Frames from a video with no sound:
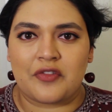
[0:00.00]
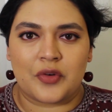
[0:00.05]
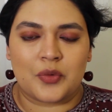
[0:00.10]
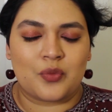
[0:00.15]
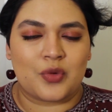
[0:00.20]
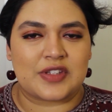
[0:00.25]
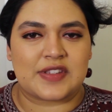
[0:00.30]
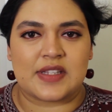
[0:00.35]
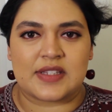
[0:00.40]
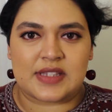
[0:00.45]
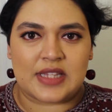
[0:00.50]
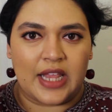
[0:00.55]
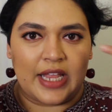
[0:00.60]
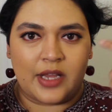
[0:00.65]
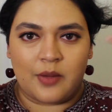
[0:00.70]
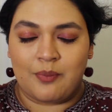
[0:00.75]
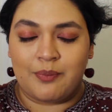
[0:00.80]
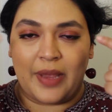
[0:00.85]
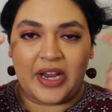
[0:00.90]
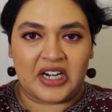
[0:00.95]
of them was this
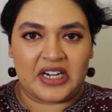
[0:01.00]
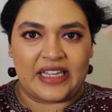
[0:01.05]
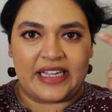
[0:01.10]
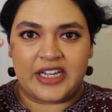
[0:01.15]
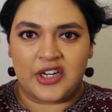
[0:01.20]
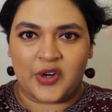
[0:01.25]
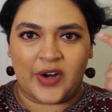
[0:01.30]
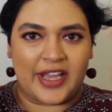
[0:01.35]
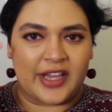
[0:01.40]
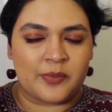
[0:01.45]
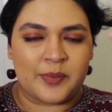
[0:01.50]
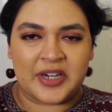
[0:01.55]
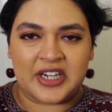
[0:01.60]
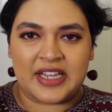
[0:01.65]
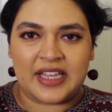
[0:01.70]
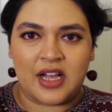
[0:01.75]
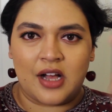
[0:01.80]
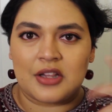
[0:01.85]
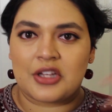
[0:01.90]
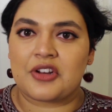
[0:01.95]
like berry
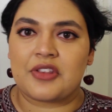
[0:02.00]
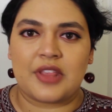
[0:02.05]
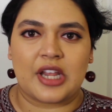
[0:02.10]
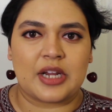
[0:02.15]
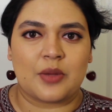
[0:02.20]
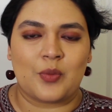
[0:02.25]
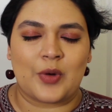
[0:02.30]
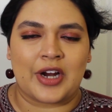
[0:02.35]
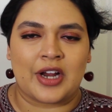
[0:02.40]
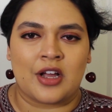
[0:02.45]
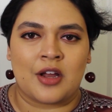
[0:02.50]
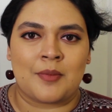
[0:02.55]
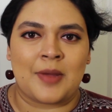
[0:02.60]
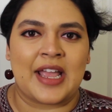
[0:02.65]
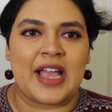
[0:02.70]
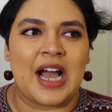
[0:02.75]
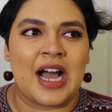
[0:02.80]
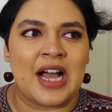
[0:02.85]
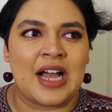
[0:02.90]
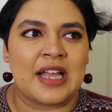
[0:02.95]
cranberry color that I'm wearing on
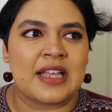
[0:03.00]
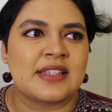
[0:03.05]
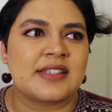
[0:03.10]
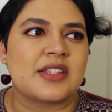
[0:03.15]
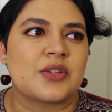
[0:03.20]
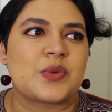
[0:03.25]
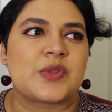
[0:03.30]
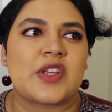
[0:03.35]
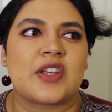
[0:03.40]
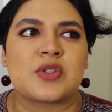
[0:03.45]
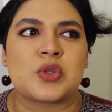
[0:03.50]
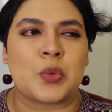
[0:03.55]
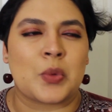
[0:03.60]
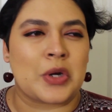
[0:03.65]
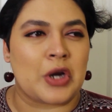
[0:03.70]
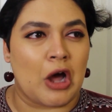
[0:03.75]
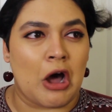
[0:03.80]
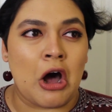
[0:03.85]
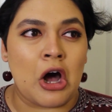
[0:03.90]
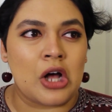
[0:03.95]
my eyes. There was also
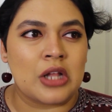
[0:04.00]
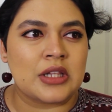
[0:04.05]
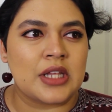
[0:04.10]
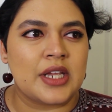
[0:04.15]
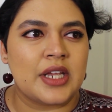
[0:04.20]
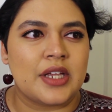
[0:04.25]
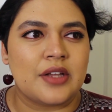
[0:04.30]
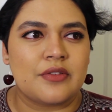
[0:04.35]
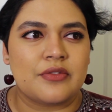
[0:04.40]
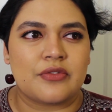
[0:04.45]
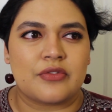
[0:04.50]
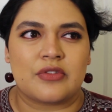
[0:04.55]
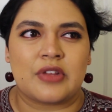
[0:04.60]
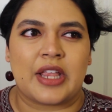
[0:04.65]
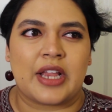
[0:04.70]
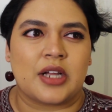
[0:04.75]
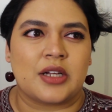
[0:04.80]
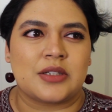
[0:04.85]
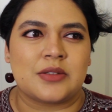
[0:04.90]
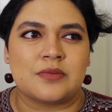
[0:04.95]
an olive,
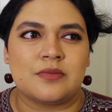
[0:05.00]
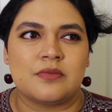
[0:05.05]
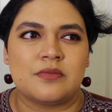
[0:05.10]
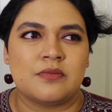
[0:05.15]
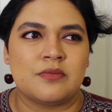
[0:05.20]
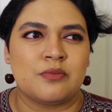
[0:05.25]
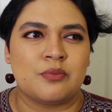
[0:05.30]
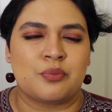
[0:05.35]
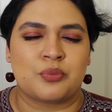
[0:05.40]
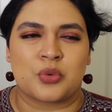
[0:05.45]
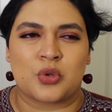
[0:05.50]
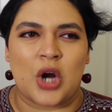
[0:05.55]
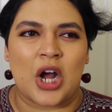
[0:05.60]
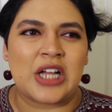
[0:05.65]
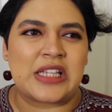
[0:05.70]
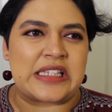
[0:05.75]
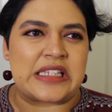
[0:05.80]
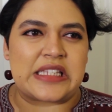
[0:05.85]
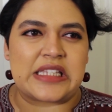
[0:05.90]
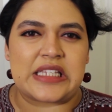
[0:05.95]
like a
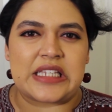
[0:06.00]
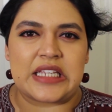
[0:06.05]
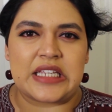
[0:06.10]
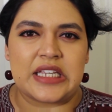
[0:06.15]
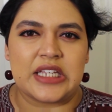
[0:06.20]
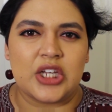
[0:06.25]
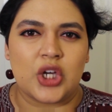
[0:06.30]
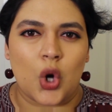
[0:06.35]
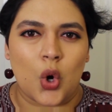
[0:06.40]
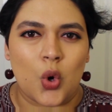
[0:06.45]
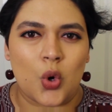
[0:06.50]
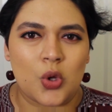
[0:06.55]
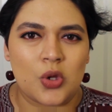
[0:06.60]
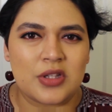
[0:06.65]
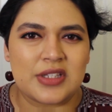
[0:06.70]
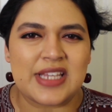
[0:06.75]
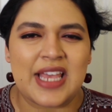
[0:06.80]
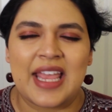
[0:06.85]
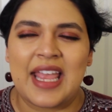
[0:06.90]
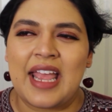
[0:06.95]
bronzy
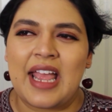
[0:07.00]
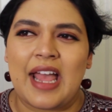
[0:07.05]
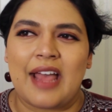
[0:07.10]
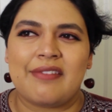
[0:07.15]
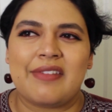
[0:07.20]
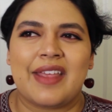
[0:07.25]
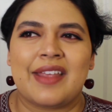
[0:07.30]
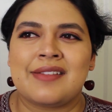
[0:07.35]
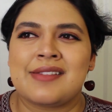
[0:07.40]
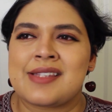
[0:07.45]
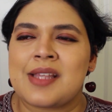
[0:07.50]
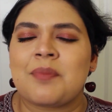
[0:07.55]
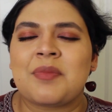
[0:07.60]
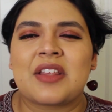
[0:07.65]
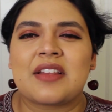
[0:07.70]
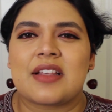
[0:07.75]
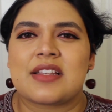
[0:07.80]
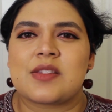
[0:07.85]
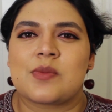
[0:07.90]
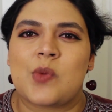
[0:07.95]
gold, and then
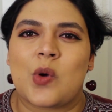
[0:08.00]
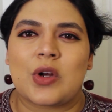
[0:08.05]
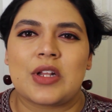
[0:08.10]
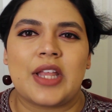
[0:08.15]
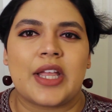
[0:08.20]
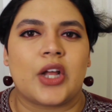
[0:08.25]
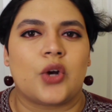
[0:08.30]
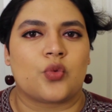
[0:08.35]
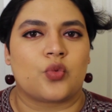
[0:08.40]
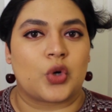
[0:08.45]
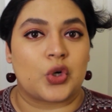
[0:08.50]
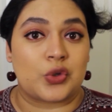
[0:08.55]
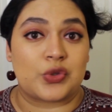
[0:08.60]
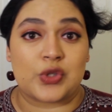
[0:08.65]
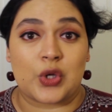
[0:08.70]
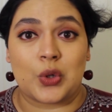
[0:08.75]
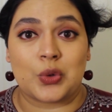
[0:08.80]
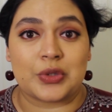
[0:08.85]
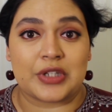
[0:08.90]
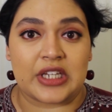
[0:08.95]
something that's more like a rose
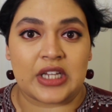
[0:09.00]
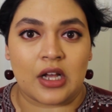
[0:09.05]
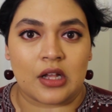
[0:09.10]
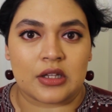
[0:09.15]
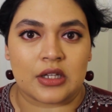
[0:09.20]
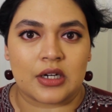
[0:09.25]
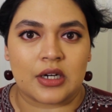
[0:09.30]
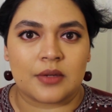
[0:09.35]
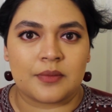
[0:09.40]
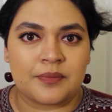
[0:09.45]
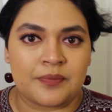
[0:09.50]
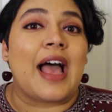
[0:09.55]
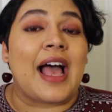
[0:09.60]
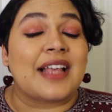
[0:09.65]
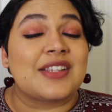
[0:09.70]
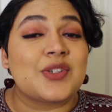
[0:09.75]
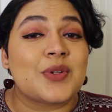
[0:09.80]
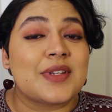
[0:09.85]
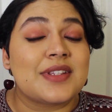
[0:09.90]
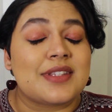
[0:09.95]
goldy color.
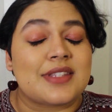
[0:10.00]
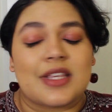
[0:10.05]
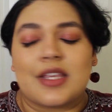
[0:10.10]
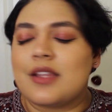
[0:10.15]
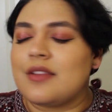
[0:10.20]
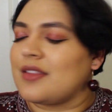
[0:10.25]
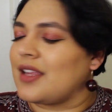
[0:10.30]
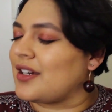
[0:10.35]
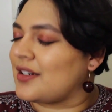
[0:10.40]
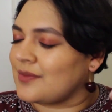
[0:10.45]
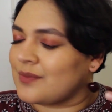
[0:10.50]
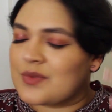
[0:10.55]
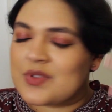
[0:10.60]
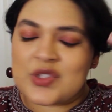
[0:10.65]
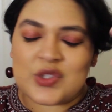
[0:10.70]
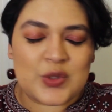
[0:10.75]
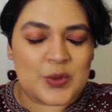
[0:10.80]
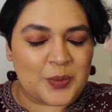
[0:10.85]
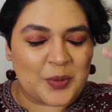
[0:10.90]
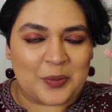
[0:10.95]
As you can see, they're
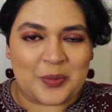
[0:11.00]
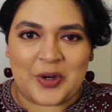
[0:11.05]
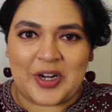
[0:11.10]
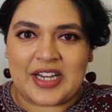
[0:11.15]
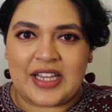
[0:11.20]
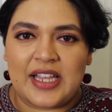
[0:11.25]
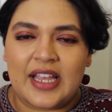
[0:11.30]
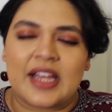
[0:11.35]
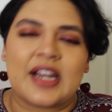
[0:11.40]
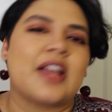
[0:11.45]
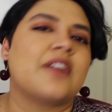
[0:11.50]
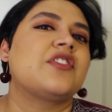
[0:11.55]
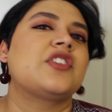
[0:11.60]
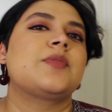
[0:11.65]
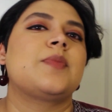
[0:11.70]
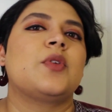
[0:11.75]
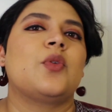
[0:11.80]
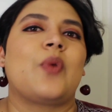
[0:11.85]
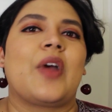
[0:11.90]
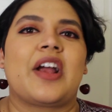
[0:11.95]
super pretty, and I've
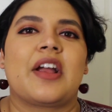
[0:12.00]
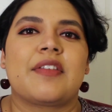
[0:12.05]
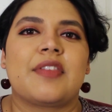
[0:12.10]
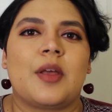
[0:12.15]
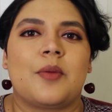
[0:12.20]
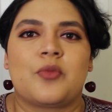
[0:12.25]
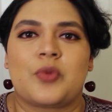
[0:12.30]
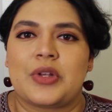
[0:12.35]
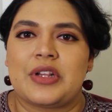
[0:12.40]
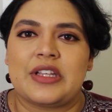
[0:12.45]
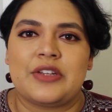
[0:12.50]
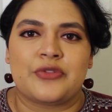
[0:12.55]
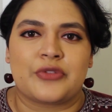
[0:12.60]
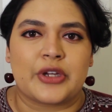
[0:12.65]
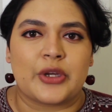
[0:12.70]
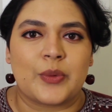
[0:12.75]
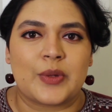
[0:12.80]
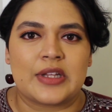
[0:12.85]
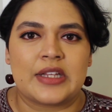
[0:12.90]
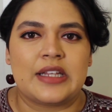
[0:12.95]
just been wearing them really
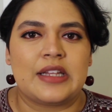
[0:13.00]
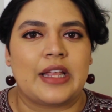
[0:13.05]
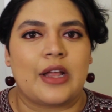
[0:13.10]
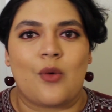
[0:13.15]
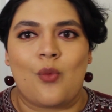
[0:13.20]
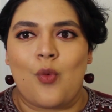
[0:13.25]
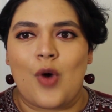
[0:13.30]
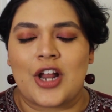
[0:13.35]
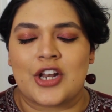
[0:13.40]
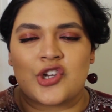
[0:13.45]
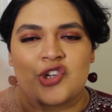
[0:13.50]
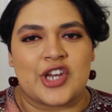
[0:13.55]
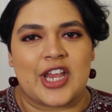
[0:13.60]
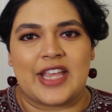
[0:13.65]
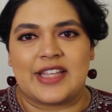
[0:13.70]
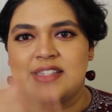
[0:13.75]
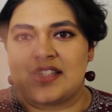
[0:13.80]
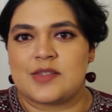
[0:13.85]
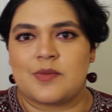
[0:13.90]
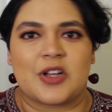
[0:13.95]
frequently, like one
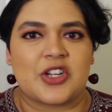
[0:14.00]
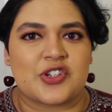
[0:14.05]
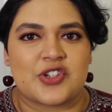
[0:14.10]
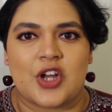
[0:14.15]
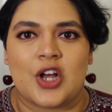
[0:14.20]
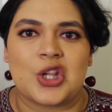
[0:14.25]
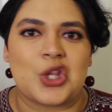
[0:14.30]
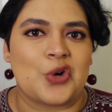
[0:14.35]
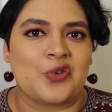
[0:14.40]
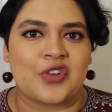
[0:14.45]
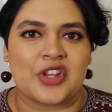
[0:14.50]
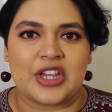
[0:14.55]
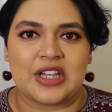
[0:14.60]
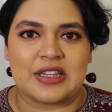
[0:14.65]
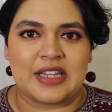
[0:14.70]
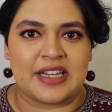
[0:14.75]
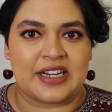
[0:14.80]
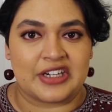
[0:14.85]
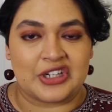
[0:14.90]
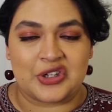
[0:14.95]
shade smudged all over the
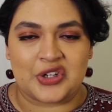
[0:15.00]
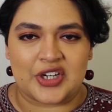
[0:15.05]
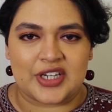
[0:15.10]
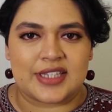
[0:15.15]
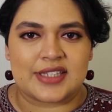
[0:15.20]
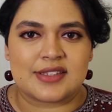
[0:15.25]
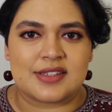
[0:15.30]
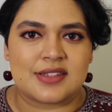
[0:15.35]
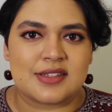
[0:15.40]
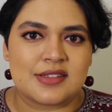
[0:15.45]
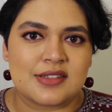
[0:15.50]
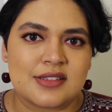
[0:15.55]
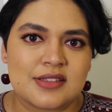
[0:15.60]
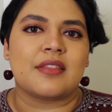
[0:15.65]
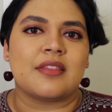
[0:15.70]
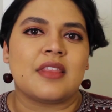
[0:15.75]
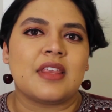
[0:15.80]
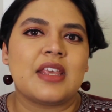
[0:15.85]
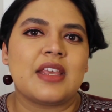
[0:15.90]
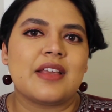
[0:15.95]
lid and crease.
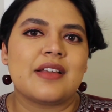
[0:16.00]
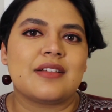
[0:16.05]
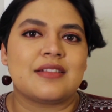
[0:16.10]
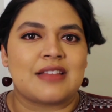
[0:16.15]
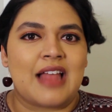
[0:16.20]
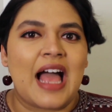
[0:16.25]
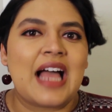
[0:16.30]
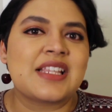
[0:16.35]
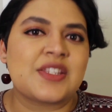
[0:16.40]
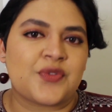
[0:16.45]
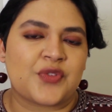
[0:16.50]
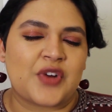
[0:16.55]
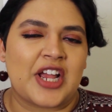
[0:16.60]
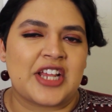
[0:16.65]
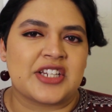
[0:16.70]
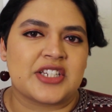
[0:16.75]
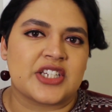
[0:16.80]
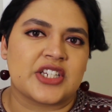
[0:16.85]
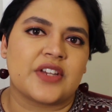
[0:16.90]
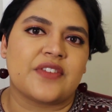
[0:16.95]
The last
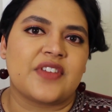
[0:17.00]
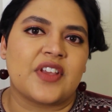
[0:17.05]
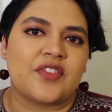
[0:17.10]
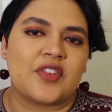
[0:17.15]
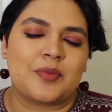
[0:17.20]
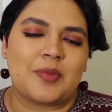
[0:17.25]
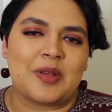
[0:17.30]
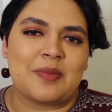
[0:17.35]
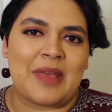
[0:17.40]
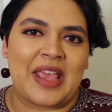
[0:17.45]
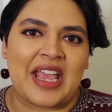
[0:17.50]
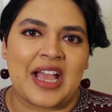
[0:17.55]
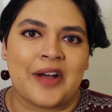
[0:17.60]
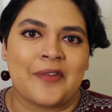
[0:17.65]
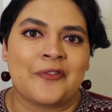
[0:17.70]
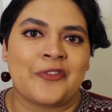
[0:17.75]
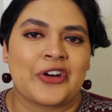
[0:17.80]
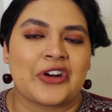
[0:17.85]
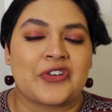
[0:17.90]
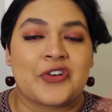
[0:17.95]
friend to have given me
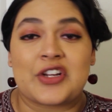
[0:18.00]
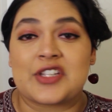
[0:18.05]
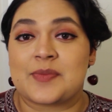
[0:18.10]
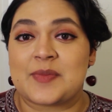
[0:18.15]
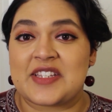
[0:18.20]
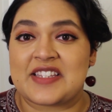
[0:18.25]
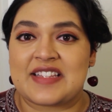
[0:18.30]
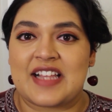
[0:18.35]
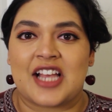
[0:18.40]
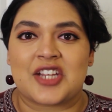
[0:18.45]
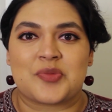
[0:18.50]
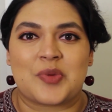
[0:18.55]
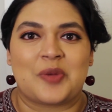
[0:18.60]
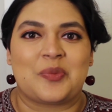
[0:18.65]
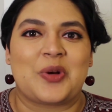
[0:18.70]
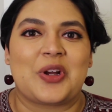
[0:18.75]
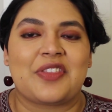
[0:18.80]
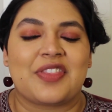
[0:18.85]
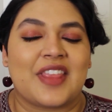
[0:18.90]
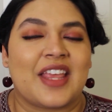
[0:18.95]
makeup for Christmas slash my
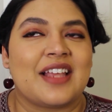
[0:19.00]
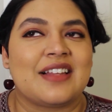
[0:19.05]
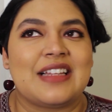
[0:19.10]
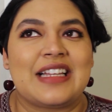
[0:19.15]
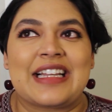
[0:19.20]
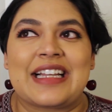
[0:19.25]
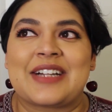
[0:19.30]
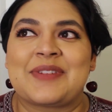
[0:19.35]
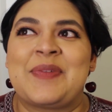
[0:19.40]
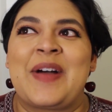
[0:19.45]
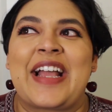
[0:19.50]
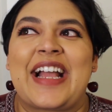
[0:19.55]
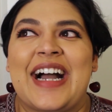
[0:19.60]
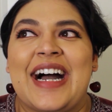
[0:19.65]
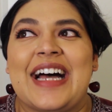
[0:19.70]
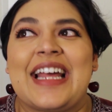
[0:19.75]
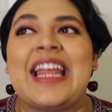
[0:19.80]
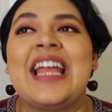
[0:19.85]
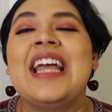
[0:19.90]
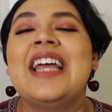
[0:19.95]
birthday, like, oh my
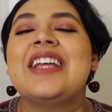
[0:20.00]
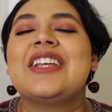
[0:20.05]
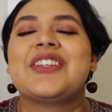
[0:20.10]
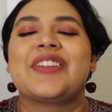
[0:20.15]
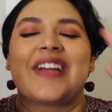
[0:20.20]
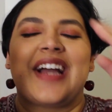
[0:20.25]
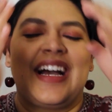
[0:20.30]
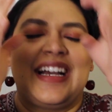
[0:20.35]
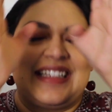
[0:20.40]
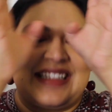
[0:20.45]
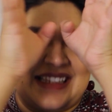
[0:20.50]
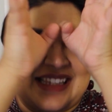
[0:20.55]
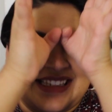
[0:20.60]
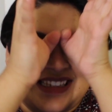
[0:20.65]
god, you guys,